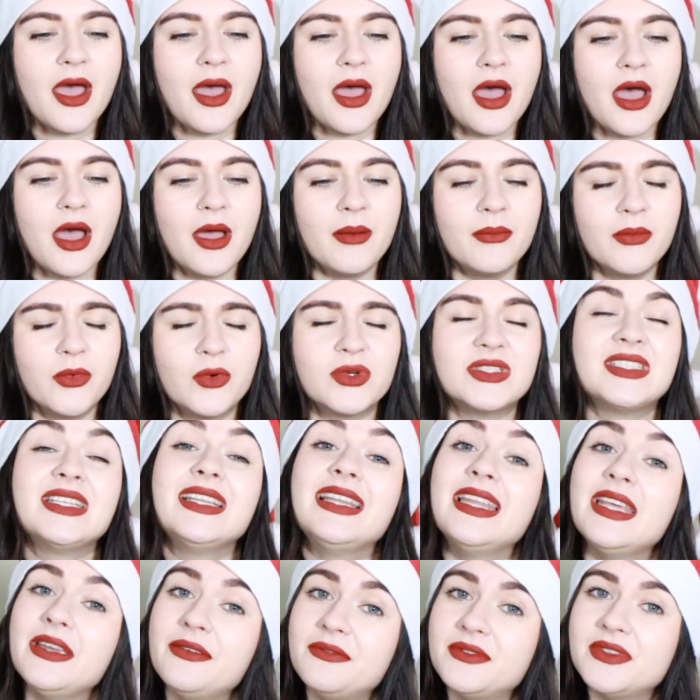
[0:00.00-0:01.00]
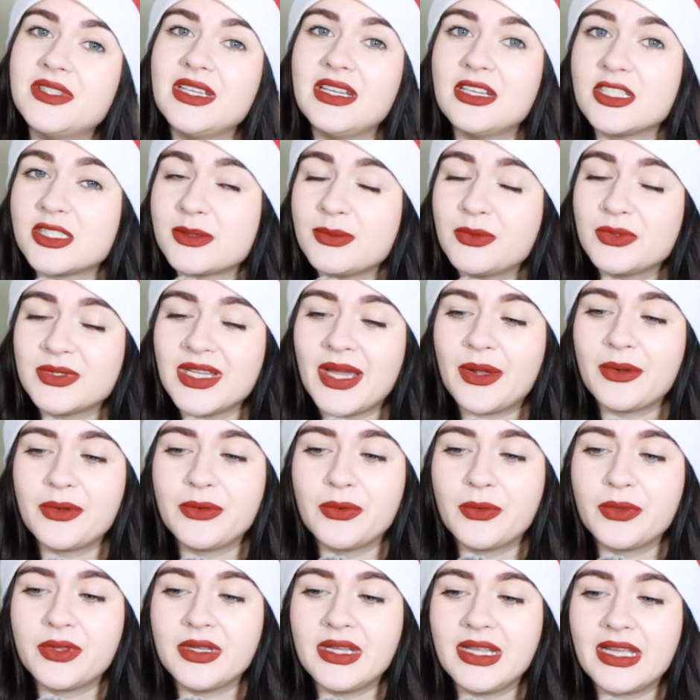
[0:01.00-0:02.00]
Or she lived in a small town in
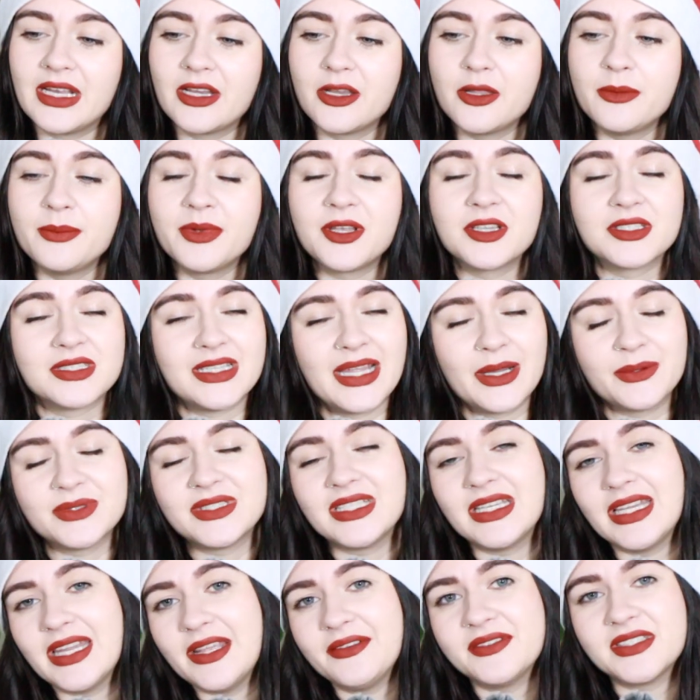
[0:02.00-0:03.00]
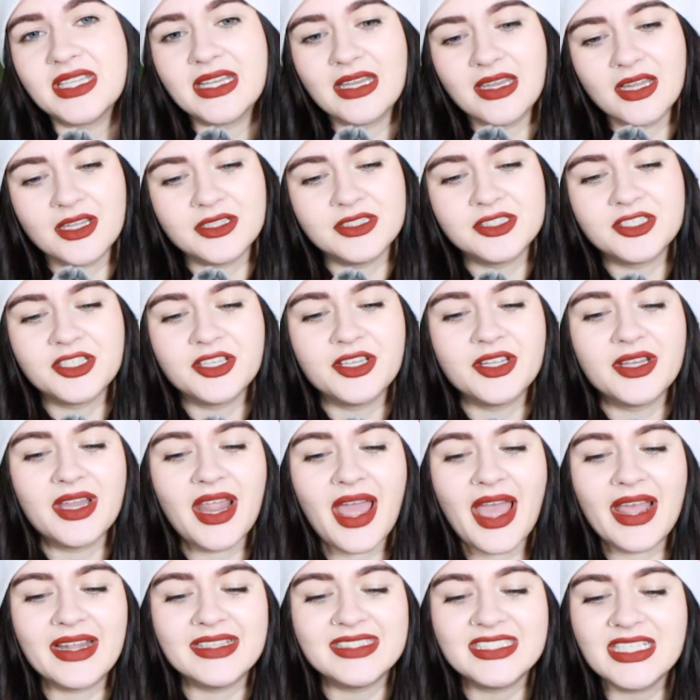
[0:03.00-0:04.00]
northern England because now she lives in London.
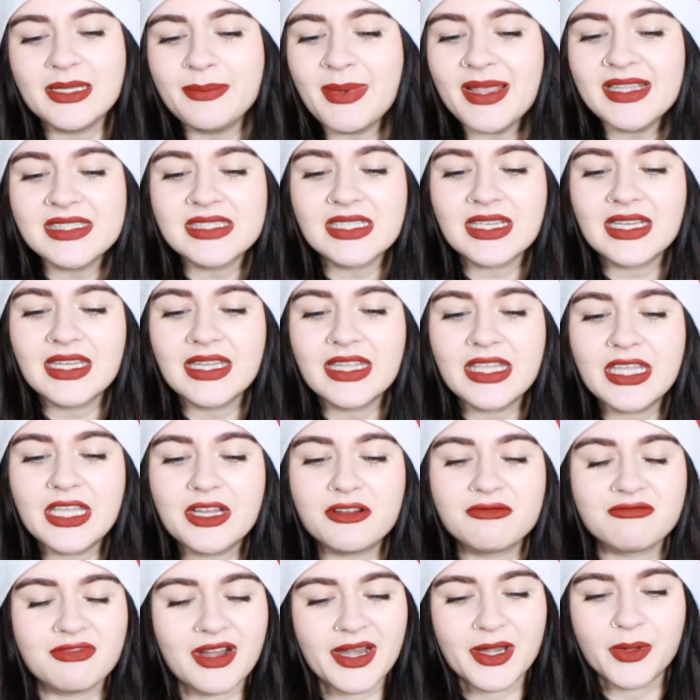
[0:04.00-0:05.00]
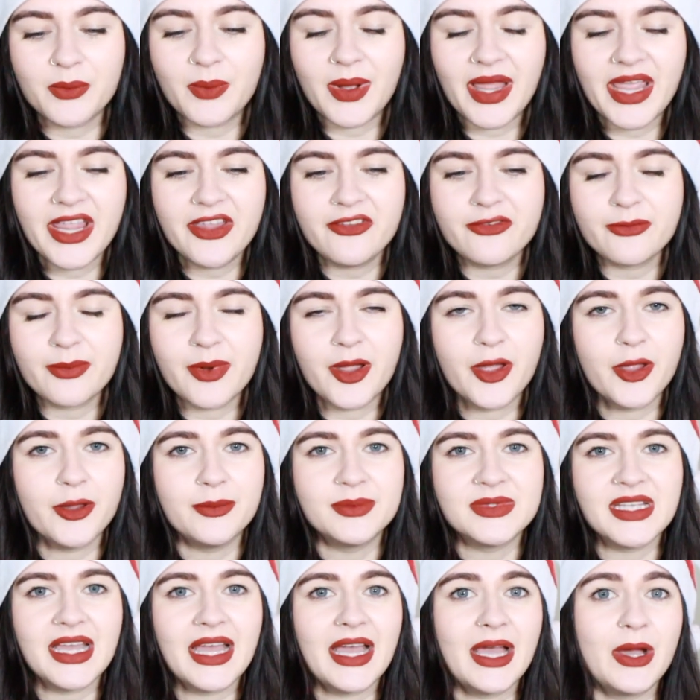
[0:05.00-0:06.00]
And she basically ran away from her
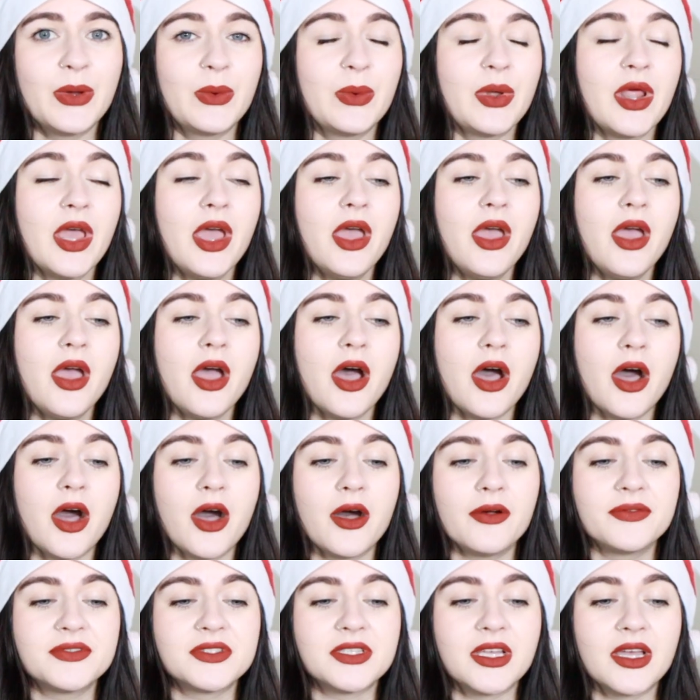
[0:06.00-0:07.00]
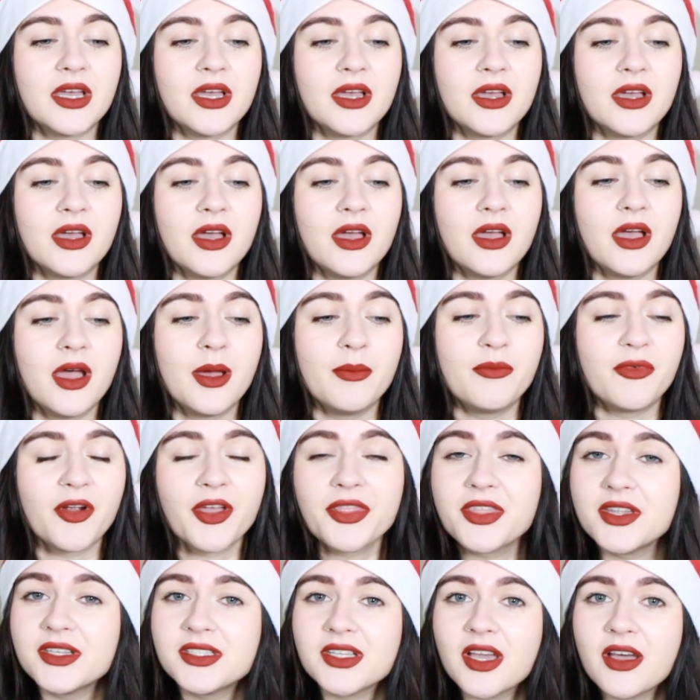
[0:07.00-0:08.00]
hometown after her
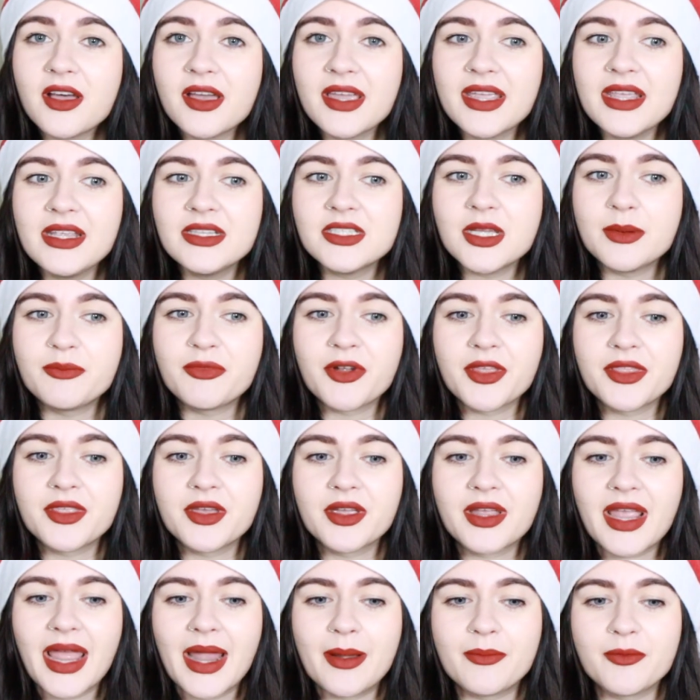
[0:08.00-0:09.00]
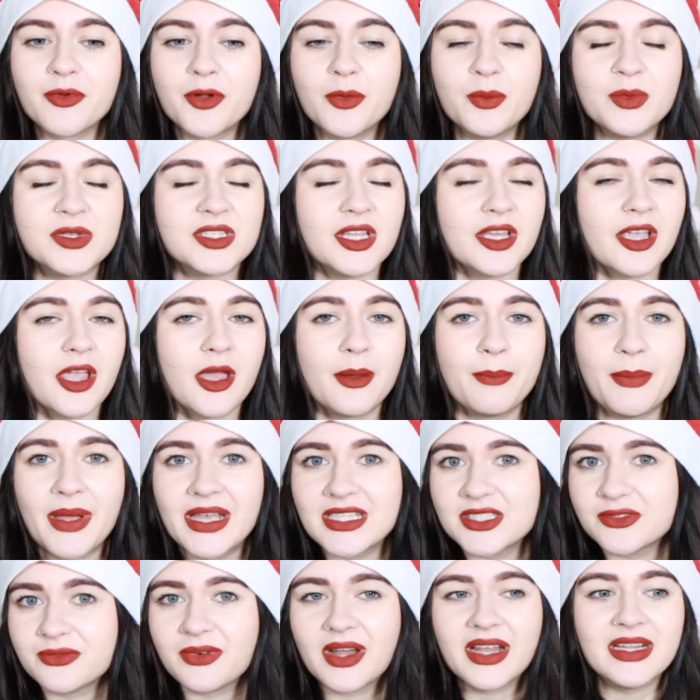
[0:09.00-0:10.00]
brother died. Her brother Cameron was like her
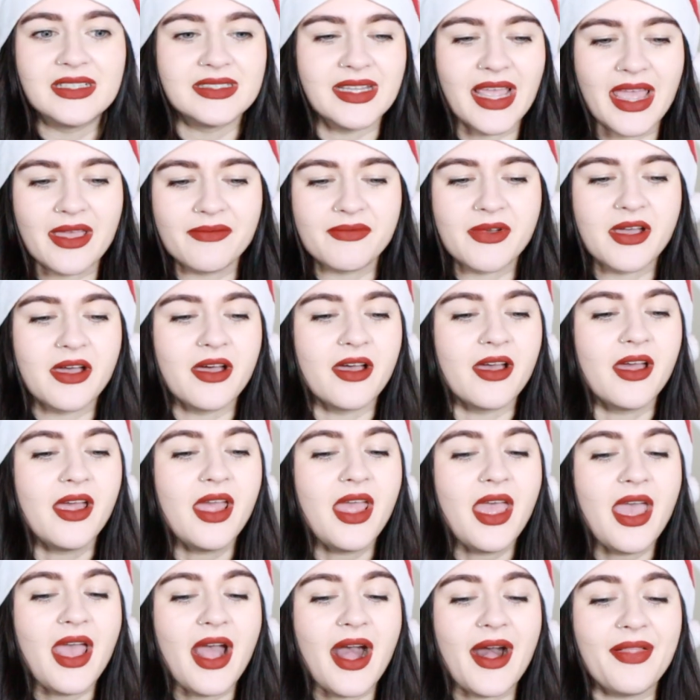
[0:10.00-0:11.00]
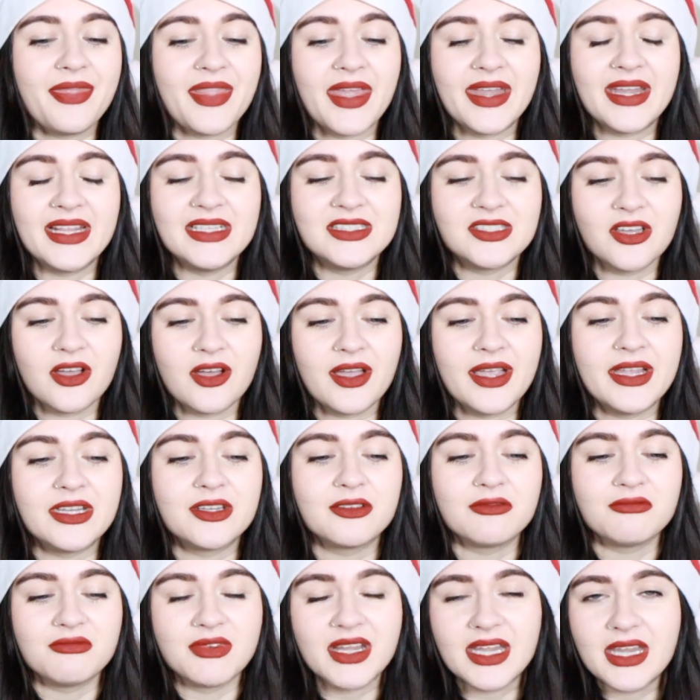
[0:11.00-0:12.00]
best friend ever. And then he died
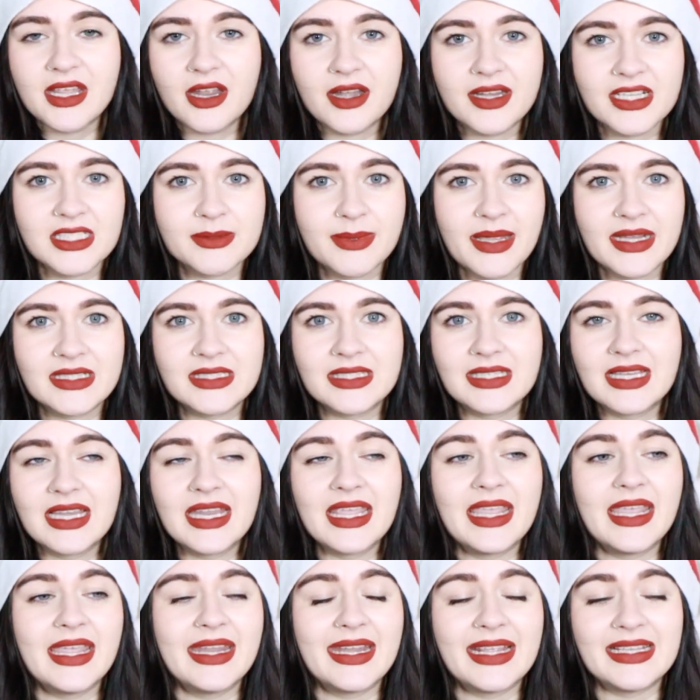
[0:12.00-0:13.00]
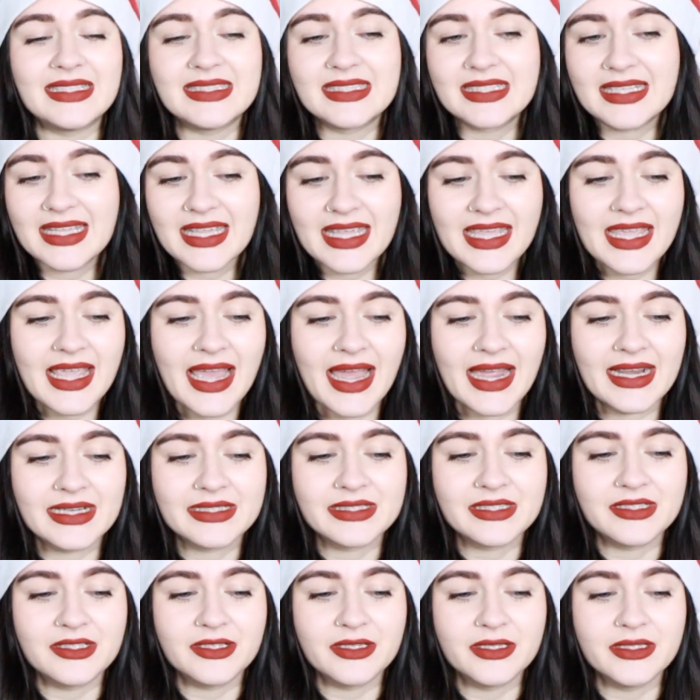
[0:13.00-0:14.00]
really unexpectedly in a ski
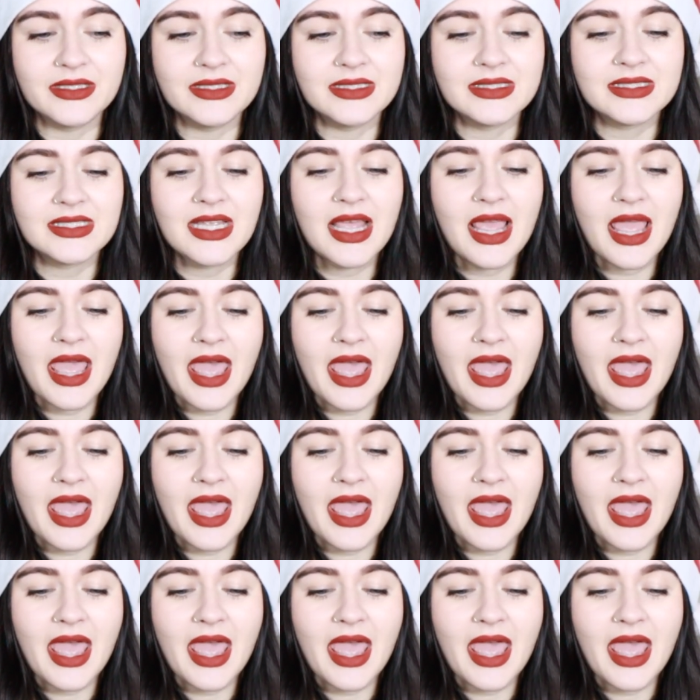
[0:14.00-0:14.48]
accident.